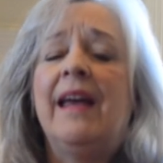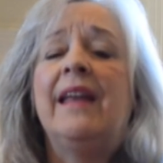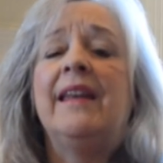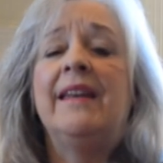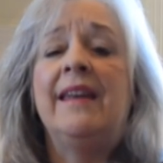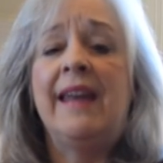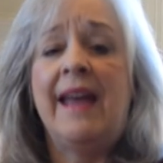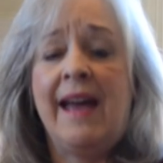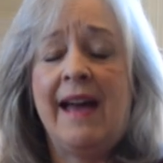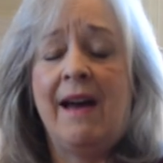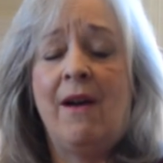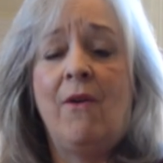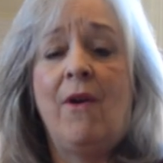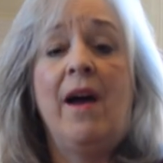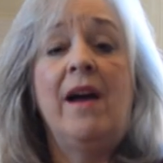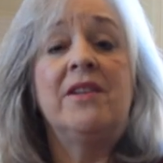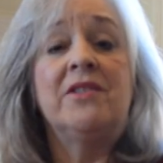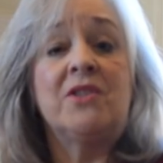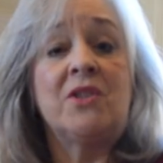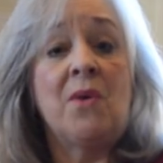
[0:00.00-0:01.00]
Now,
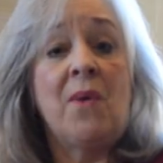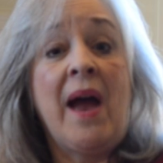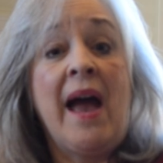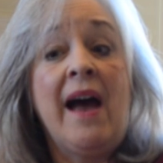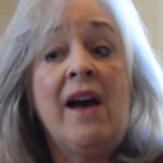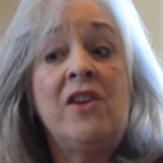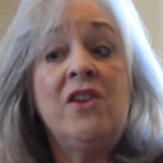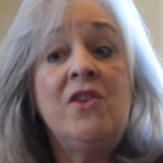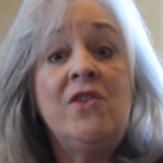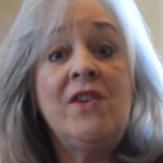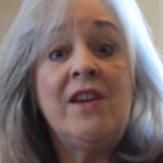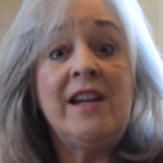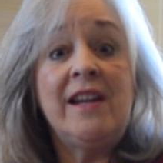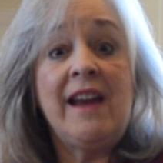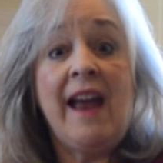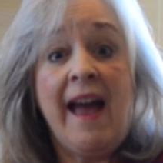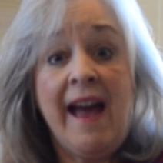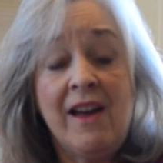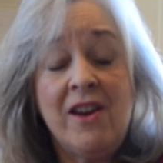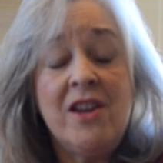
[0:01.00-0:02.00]
so how do
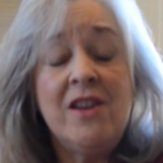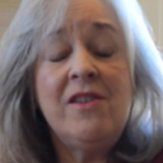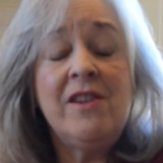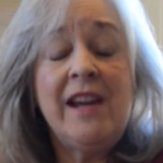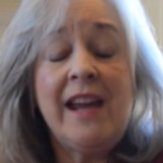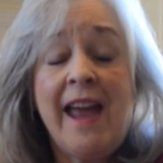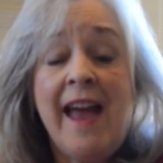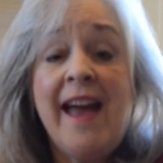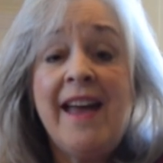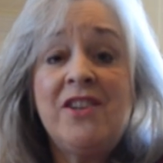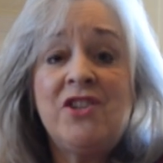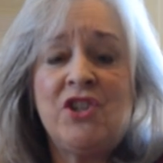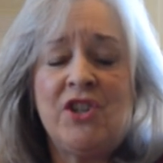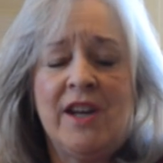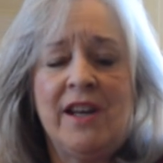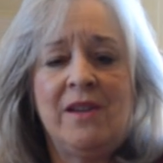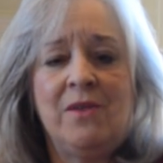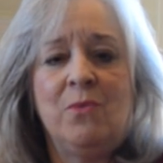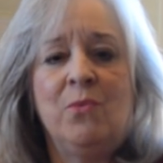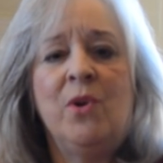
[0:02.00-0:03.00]
you catch
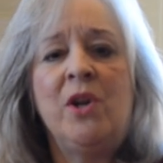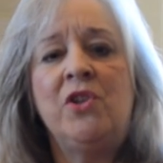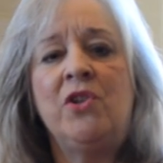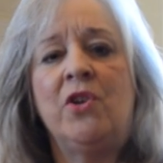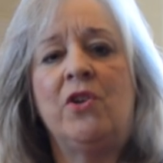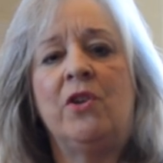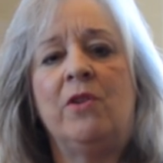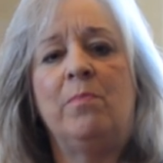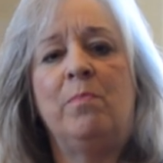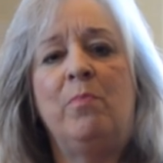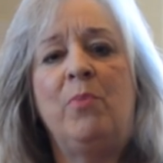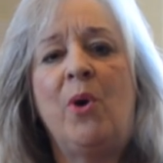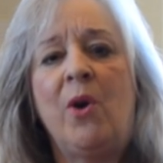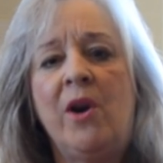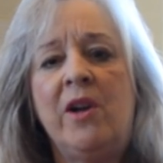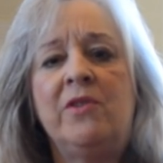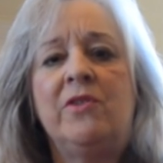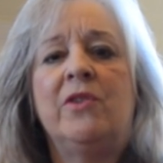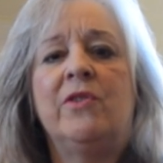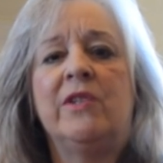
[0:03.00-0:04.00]
it when your
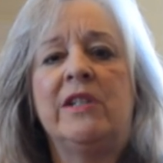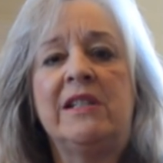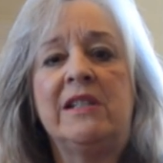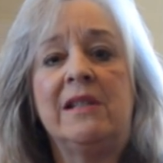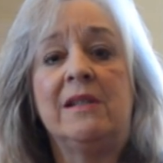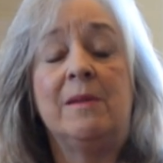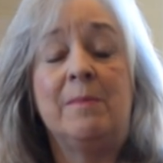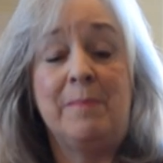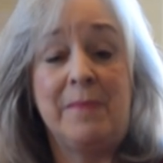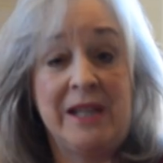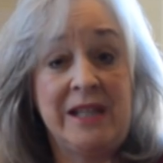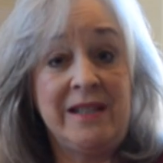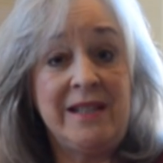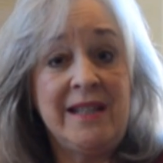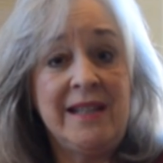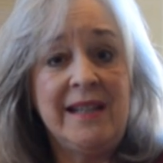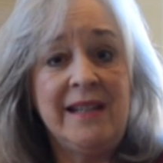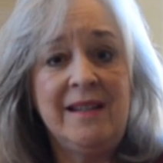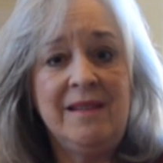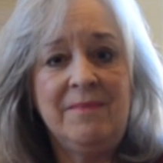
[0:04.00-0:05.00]
partner is
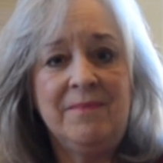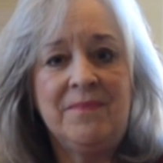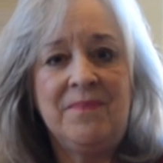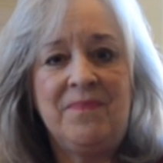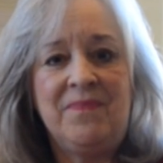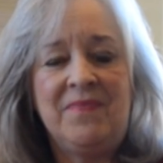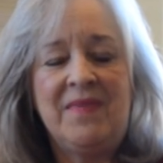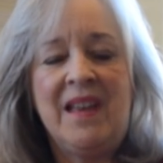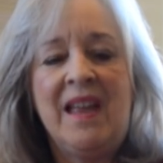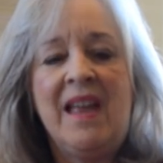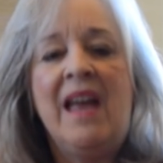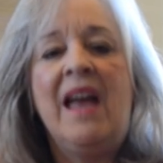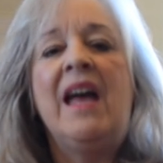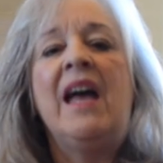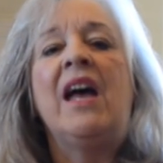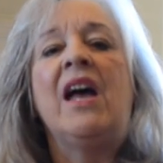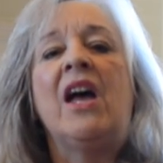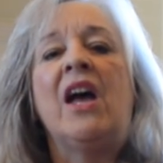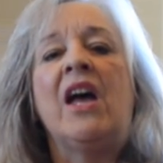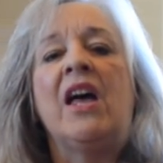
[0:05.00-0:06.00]
lamenting?
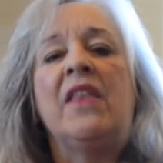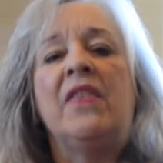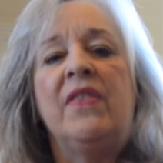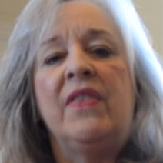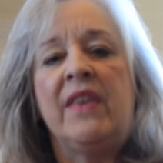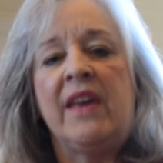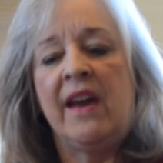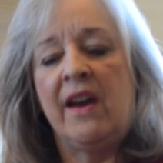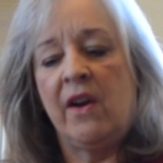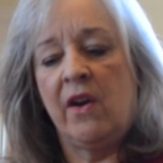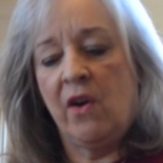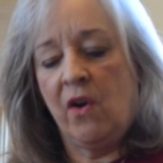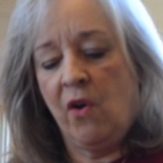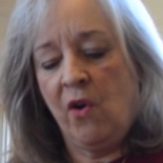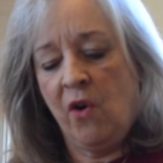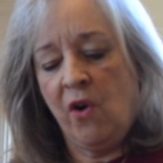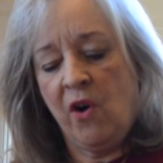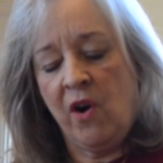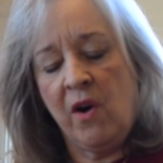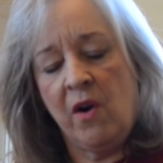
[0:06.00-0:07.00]
There
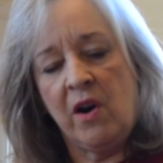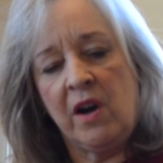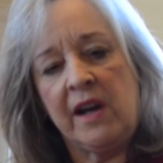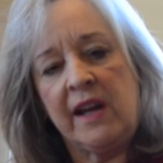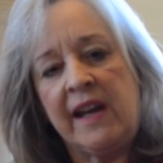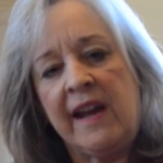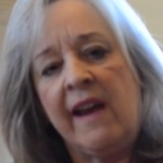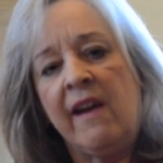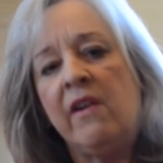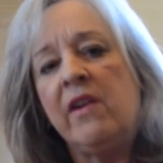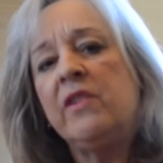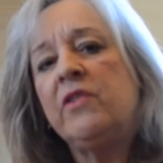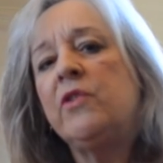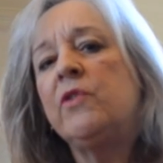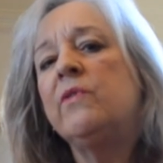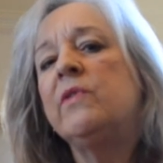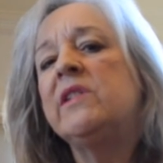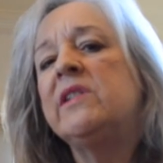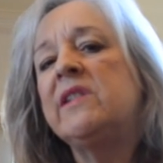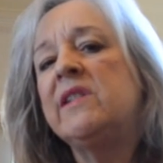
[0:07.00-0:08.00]
are
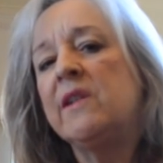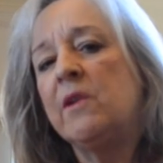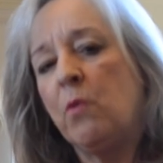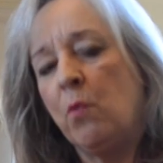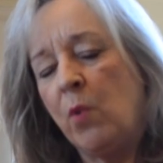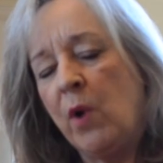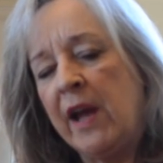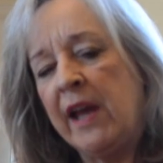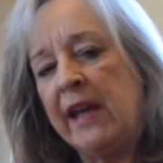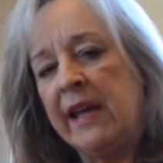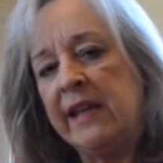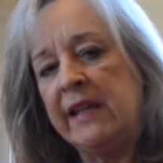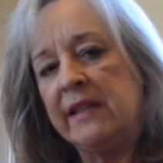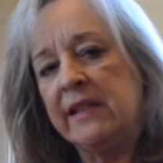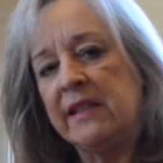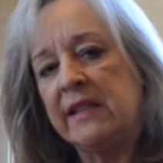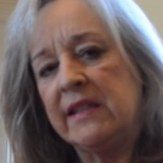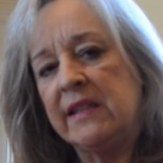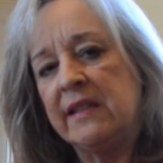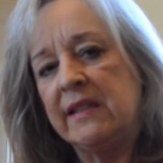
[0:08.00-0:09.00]
characteristic
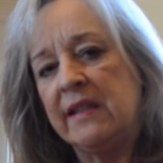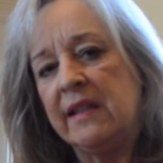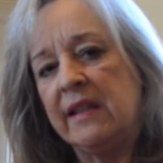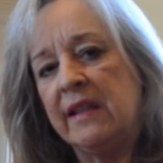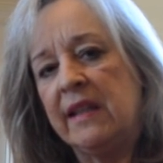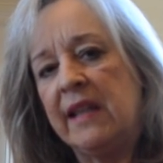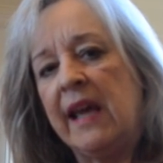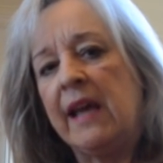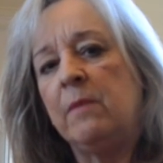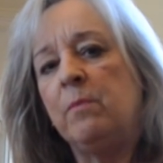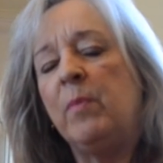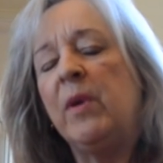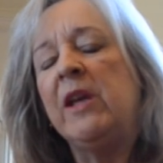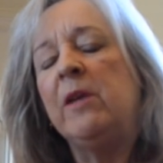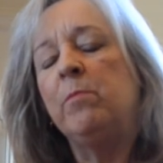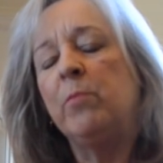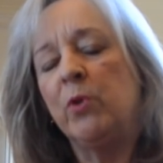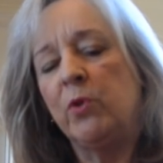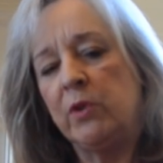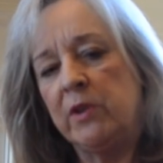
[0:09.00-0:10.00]
ways that
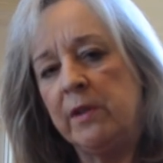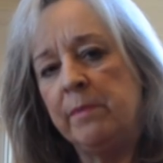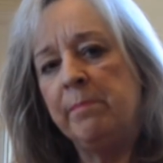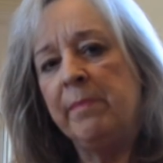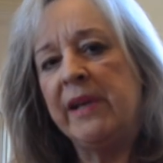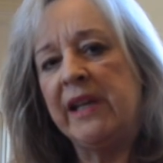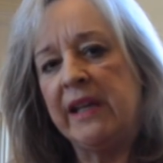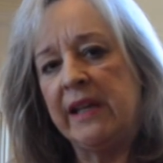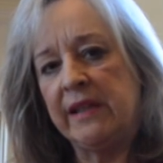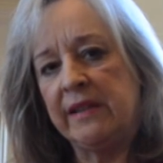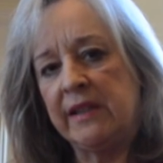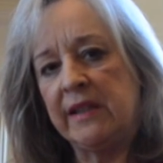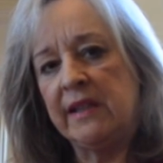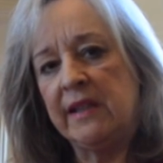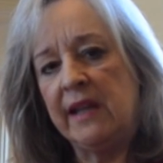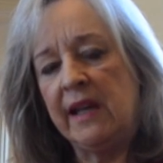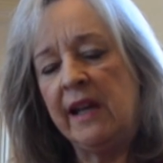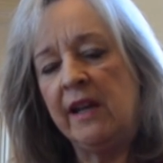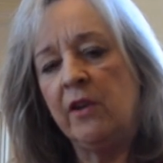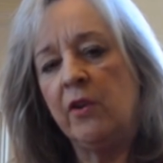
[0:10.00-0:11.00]
people lament
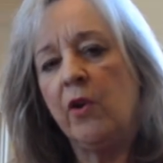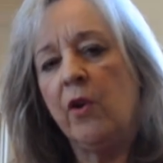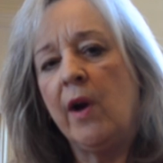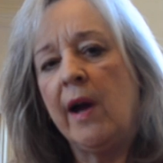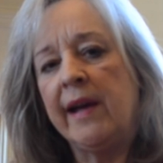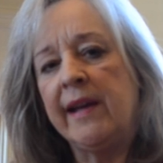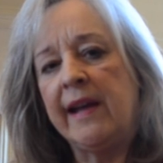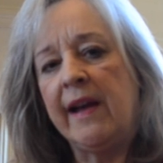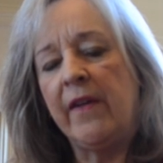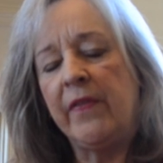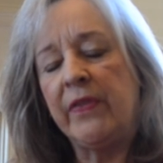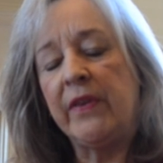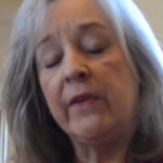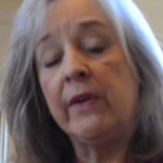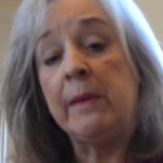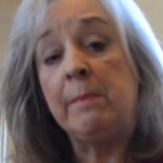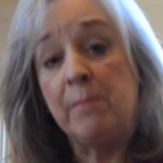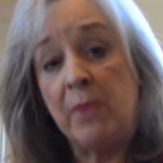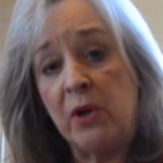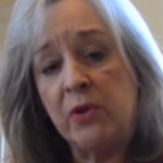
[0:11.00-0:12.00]
and cry out their
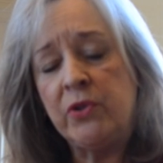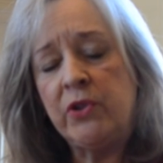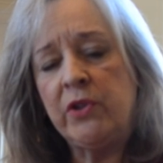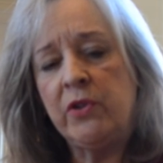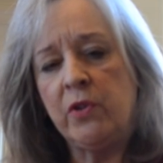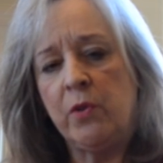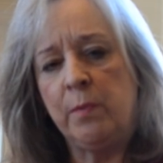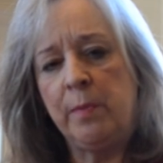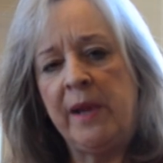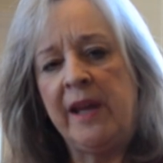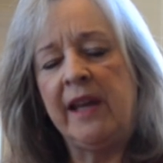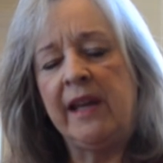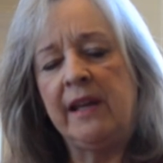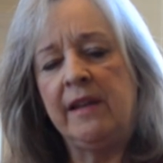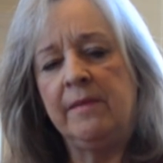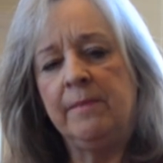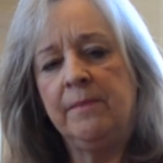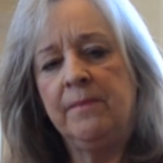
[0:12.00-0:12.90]
emotional pain.